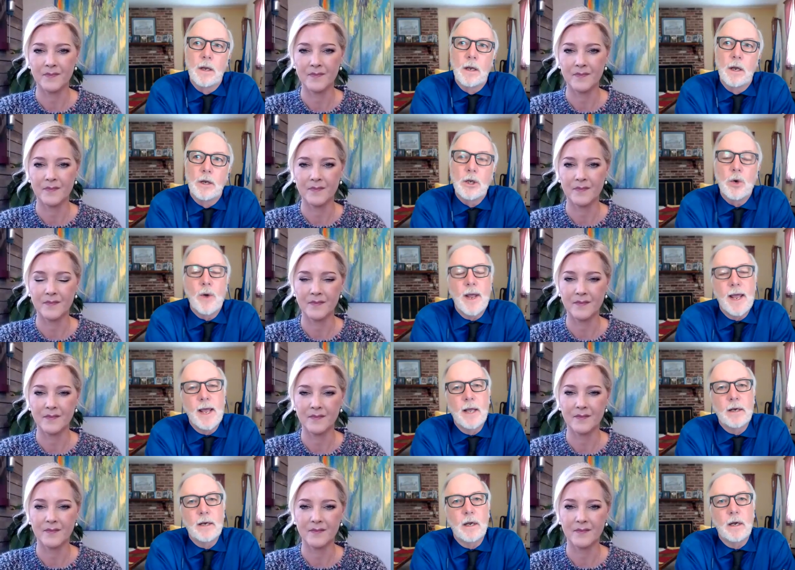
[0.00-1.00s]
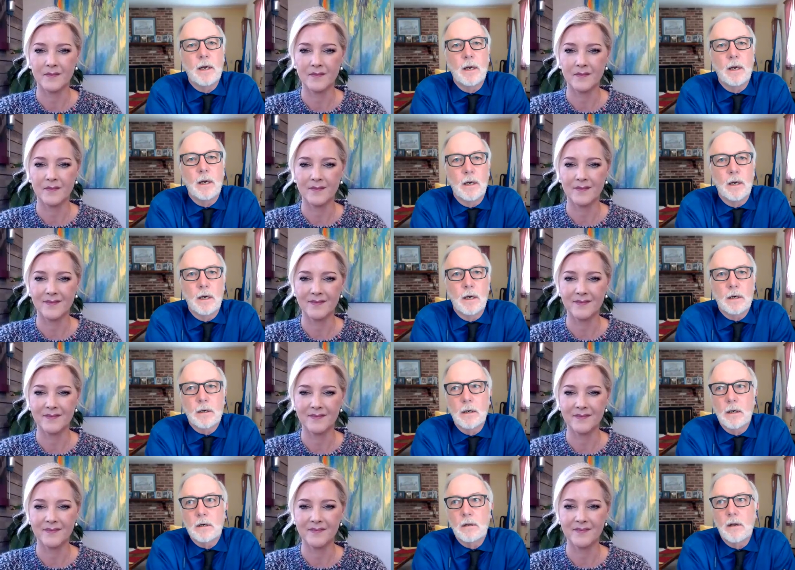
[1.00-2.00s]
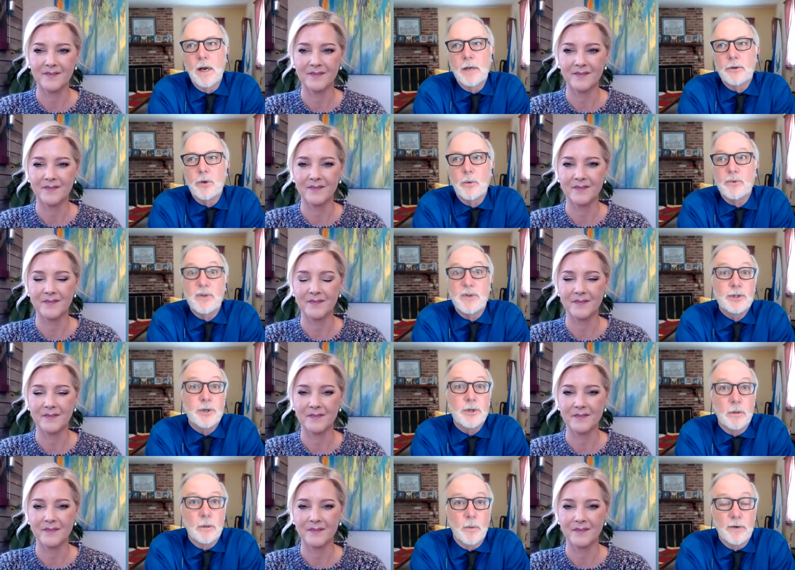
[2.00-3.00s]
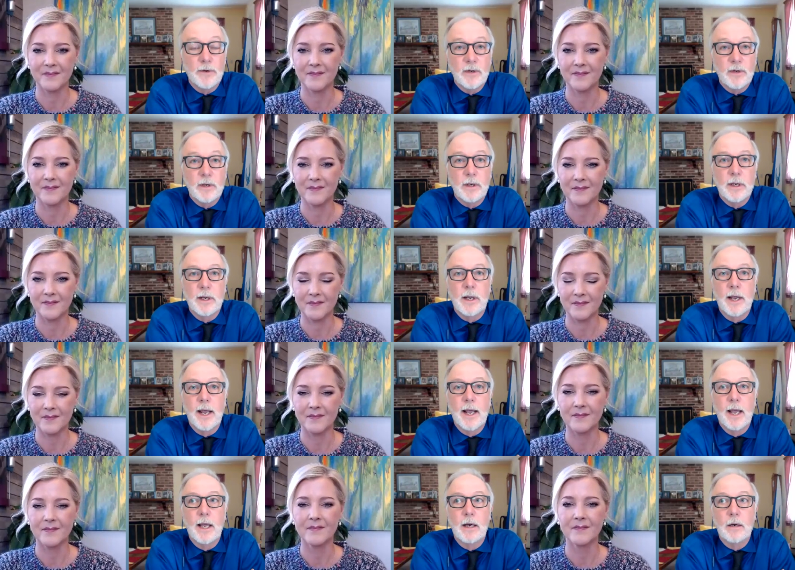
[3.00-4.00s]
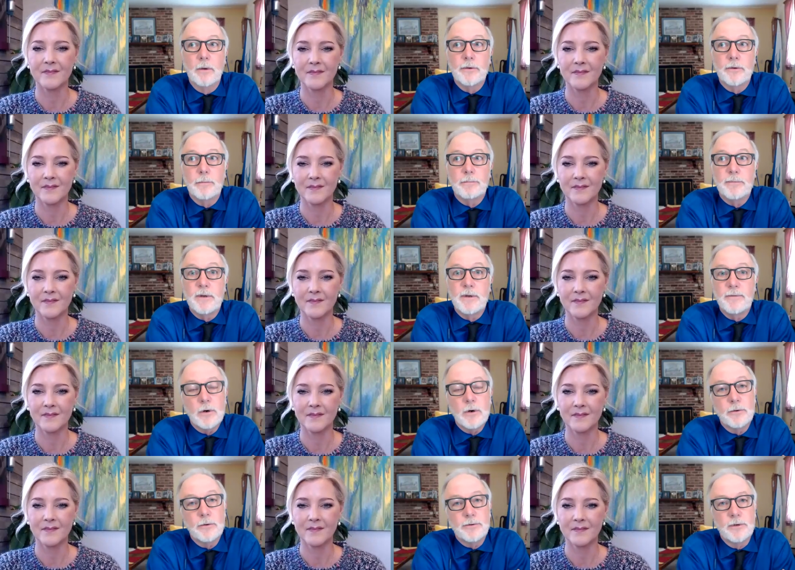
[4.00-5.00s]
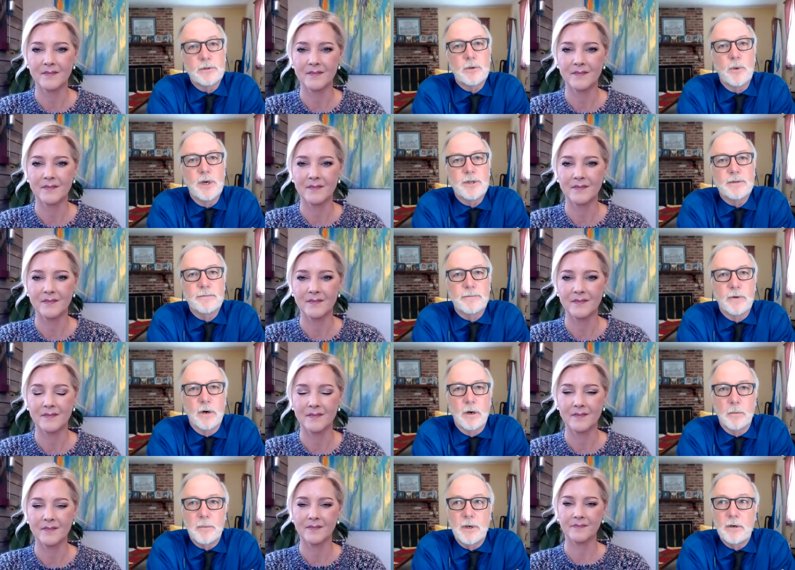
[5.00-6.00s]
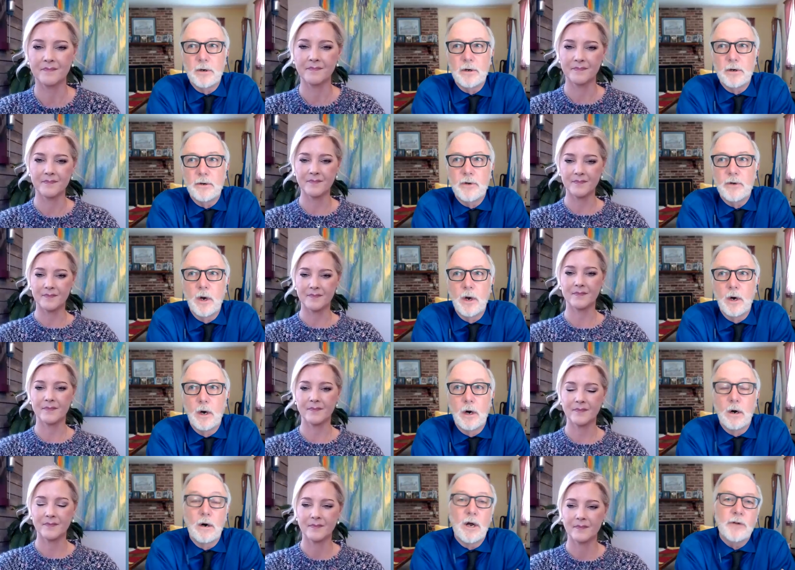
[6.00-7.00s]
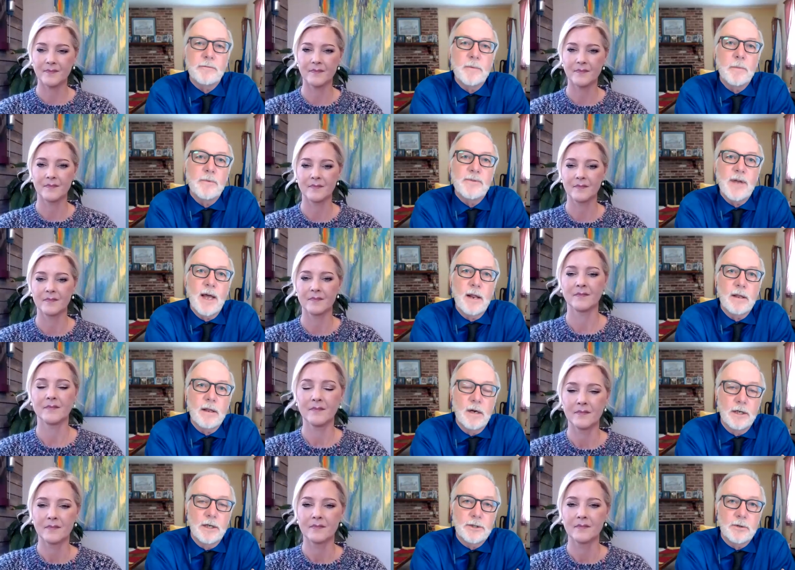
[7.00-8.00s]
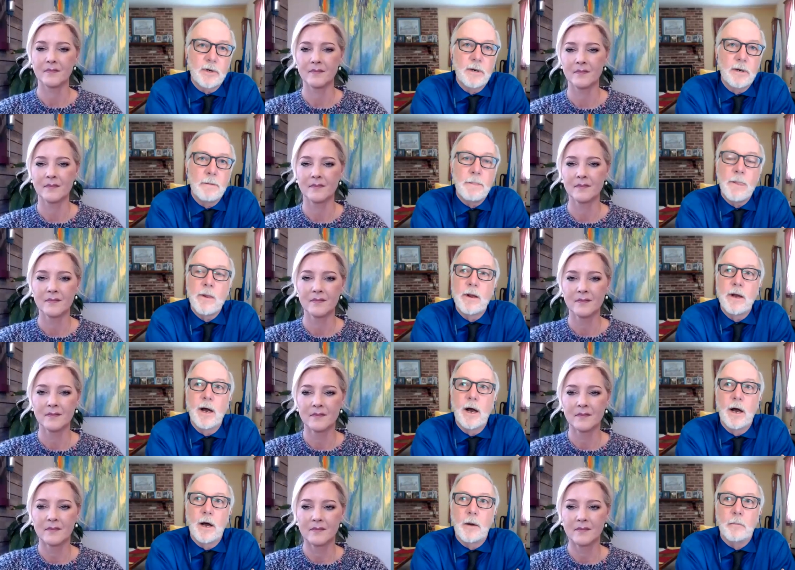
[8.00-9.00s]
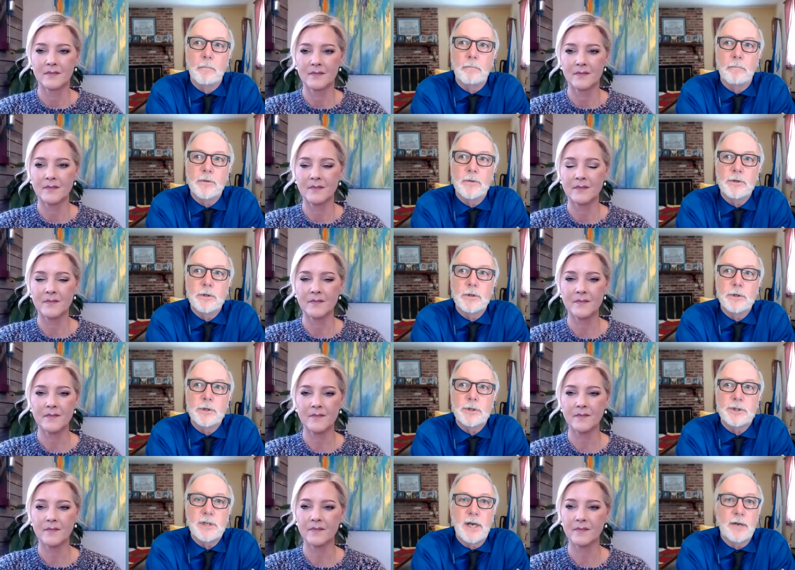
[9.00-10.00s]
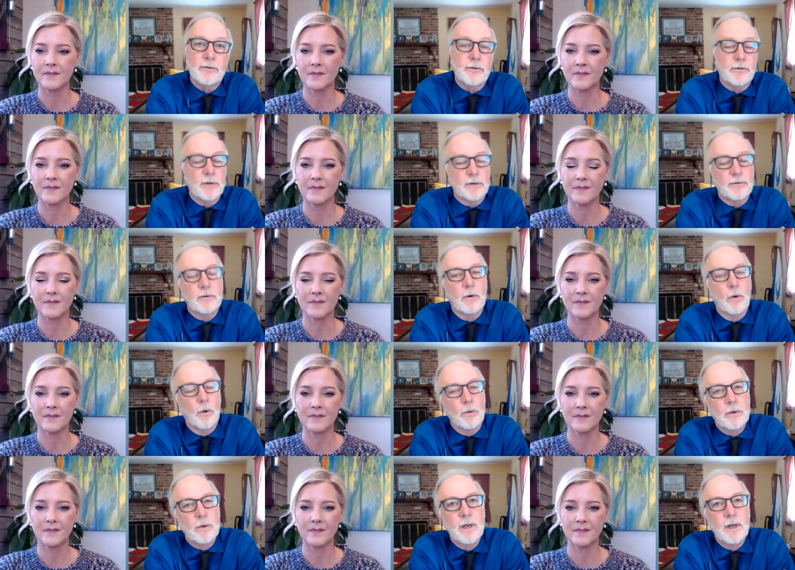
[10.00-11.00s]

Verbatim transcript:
Speaker 1: you know, I had a, a, a client who was injured recently, and it was a difficult situation for her because her husband was out of the country. Um, she has a six year old